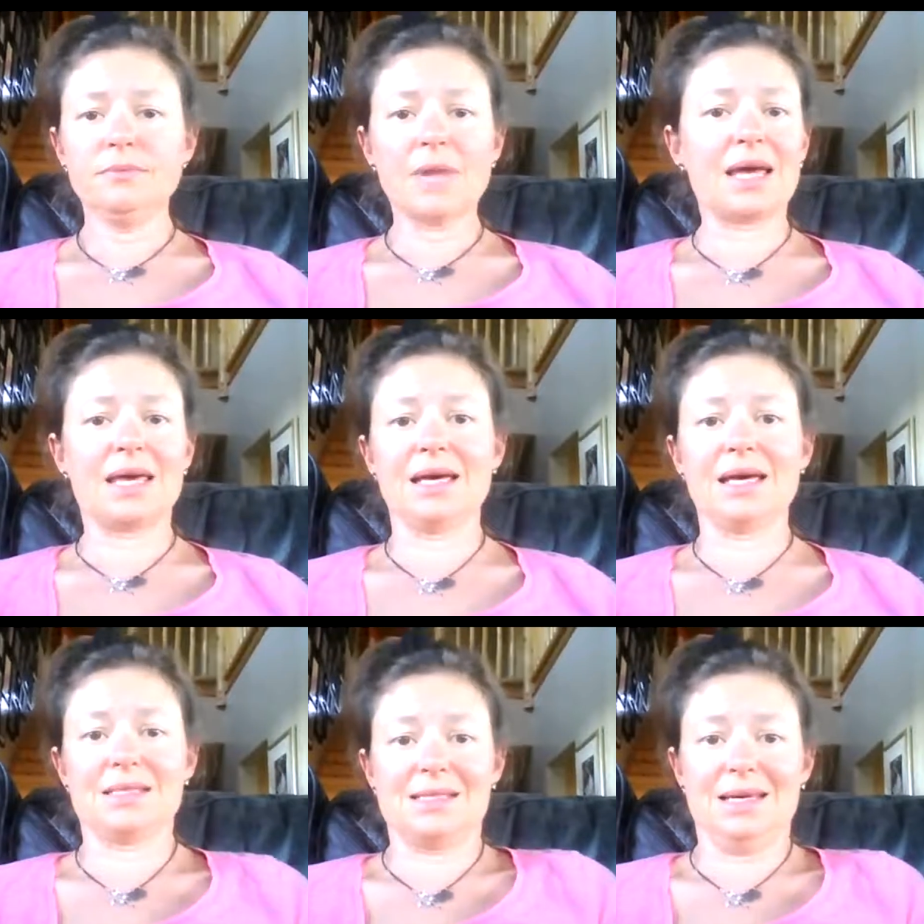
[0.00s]
I
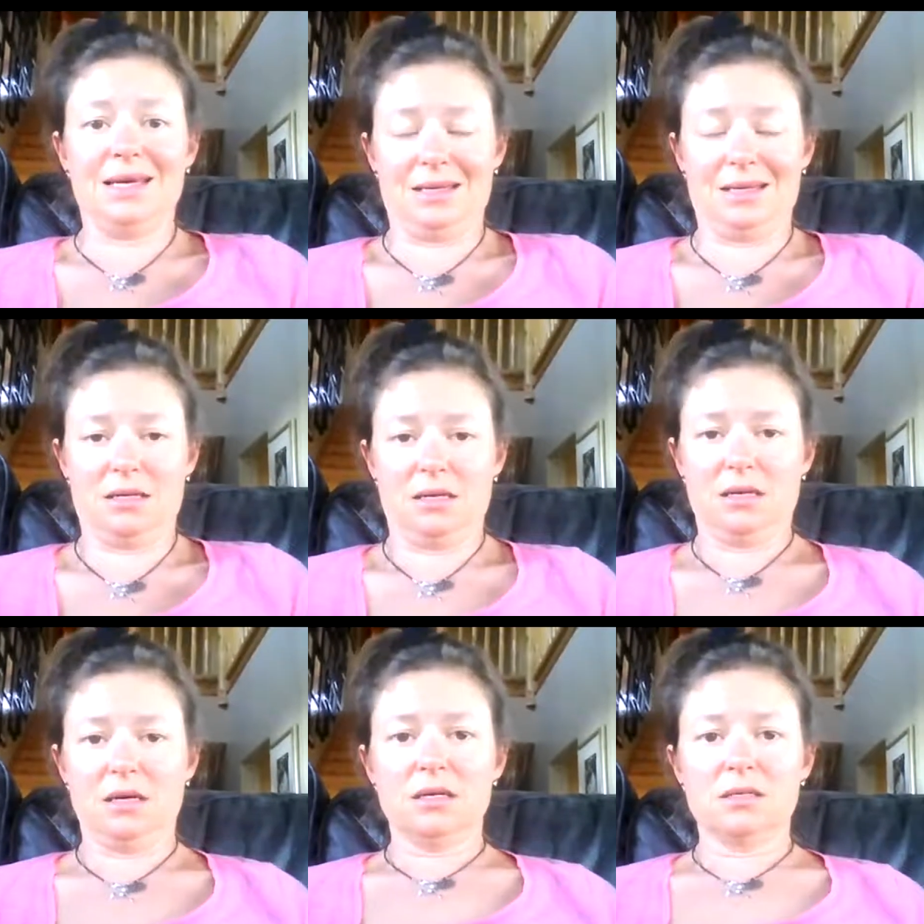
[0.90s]
can't see it.
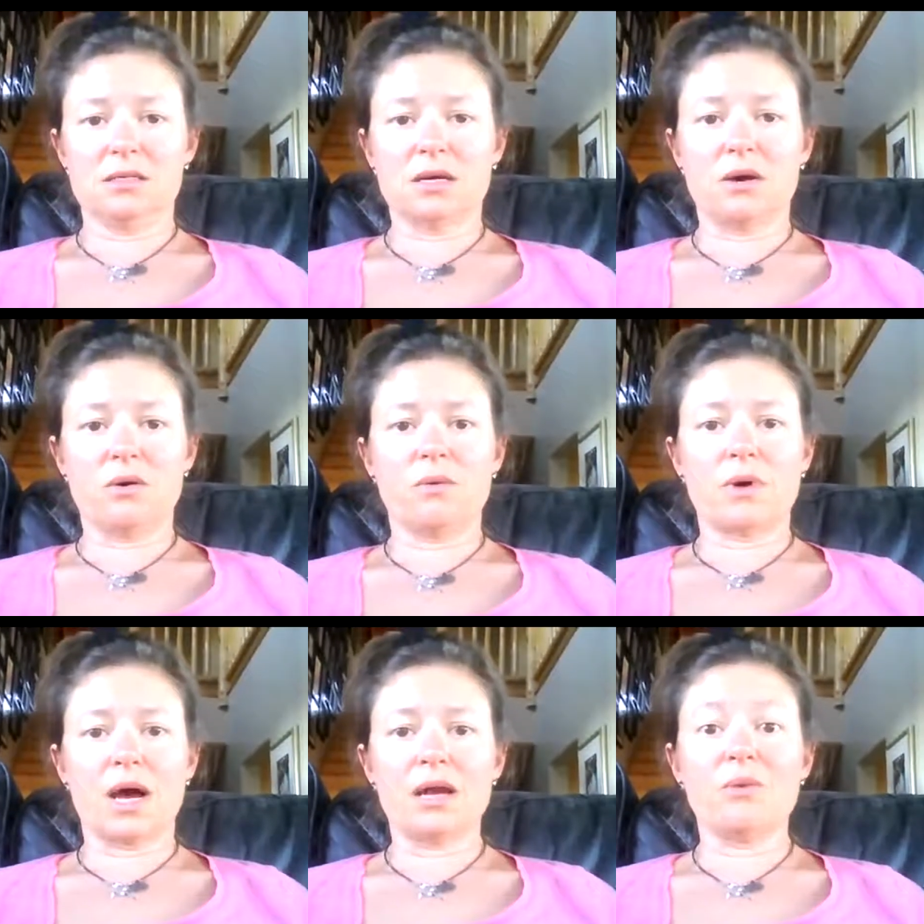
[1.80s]
So right.
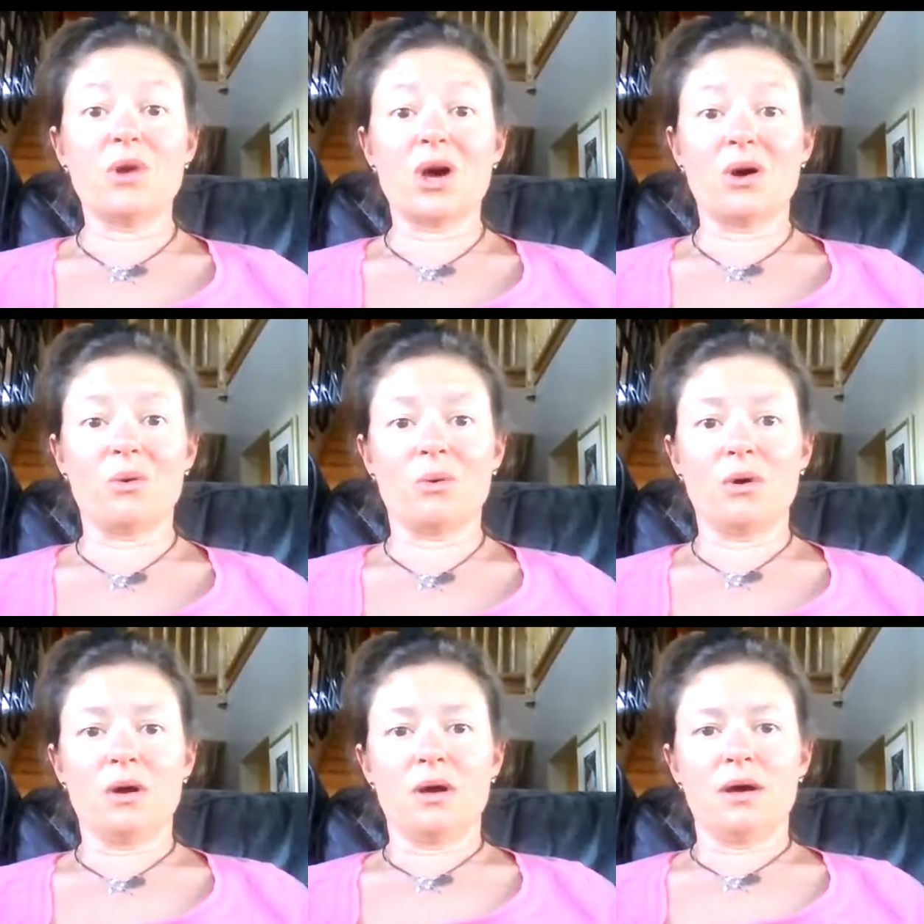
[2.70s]
I don't know.
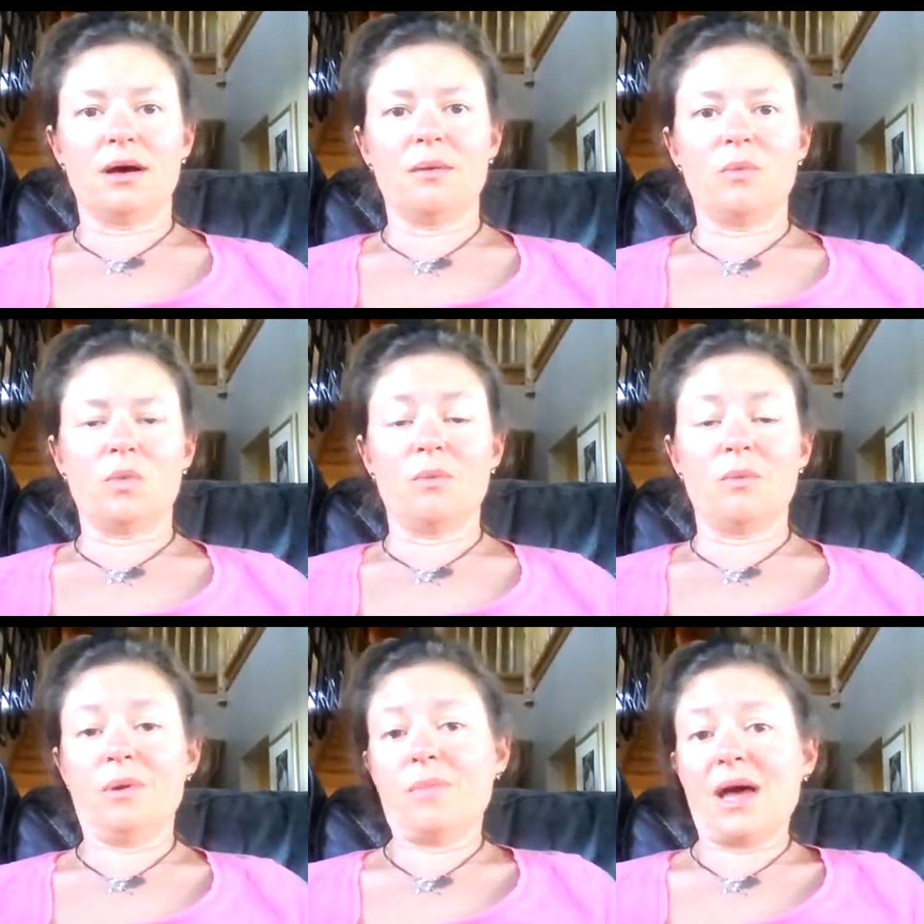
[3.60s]
Or
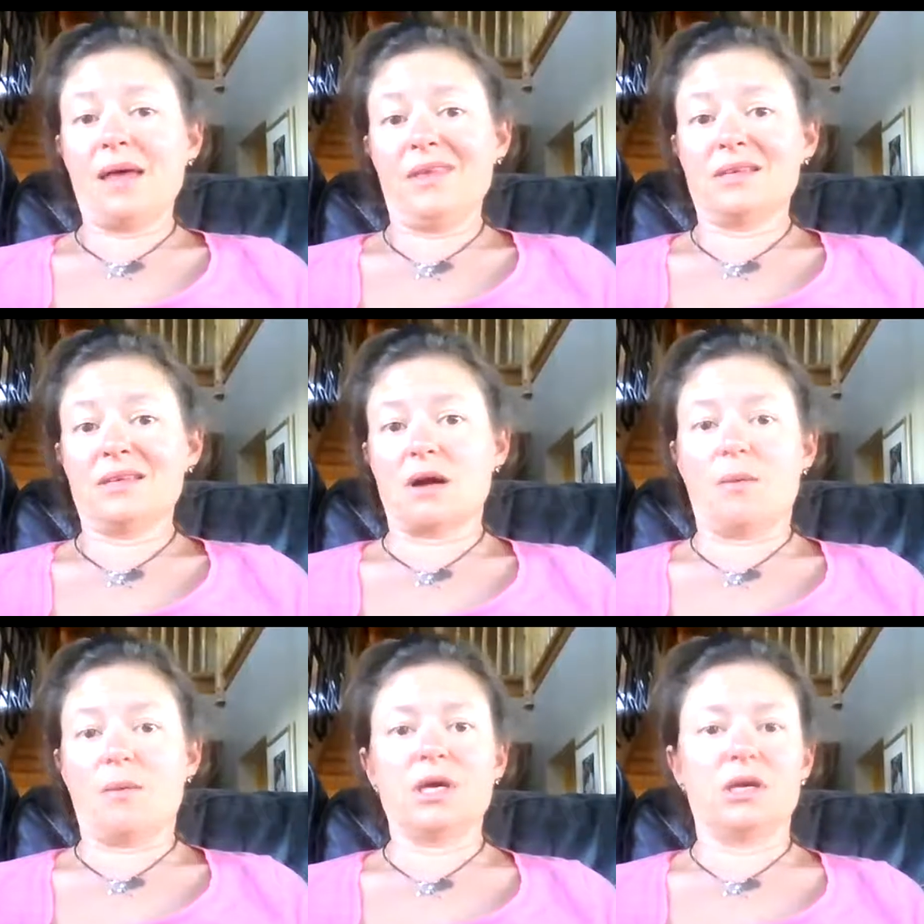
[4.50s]
when bad things are
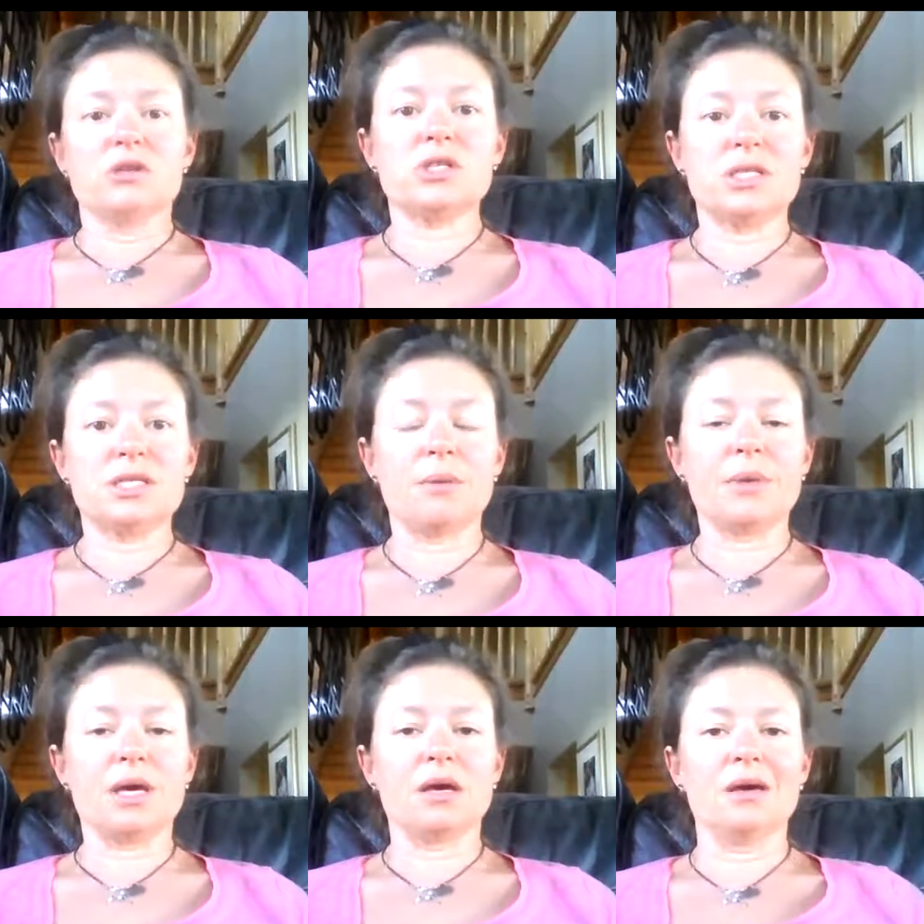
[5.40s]
happening, you should tell
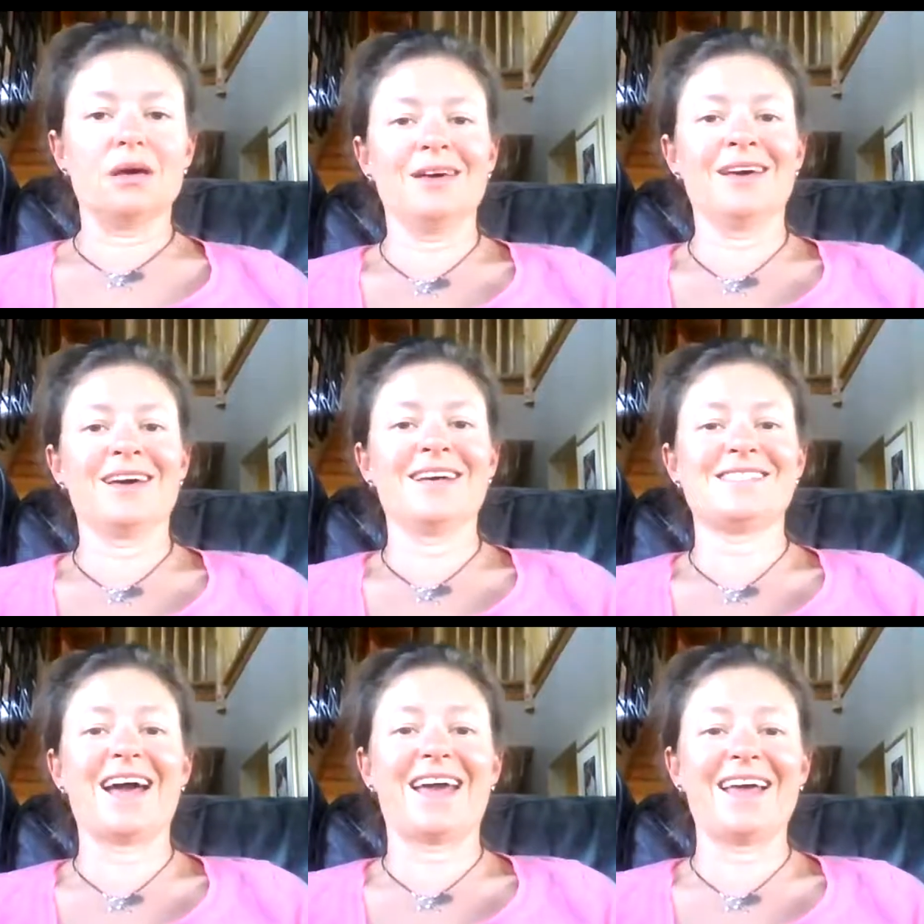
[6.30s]
me, because
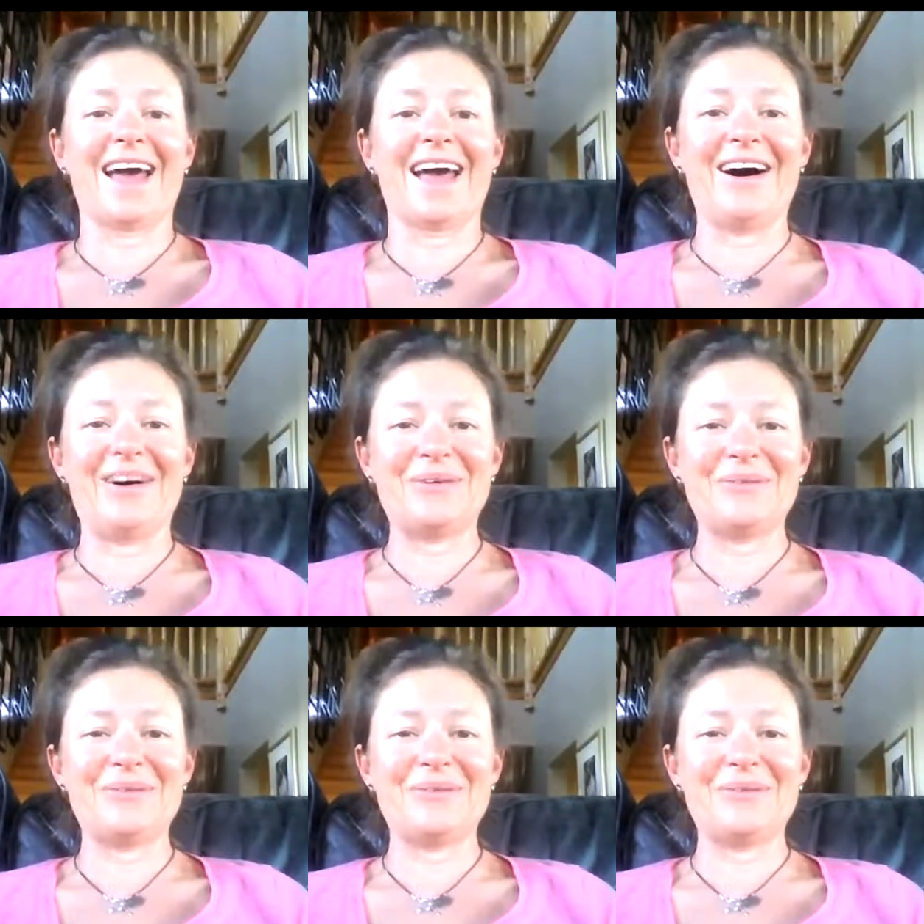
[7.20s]
I can help.